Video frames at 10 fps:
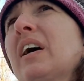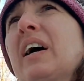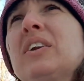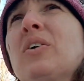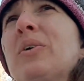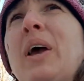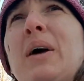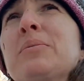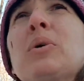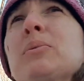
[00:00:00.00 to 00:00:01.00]
I know we
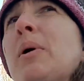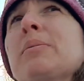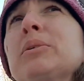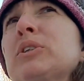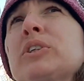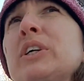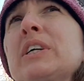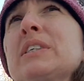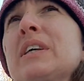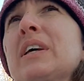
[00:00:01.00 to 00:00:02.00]
had more maple
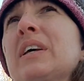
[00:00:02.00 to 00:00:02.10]
trees,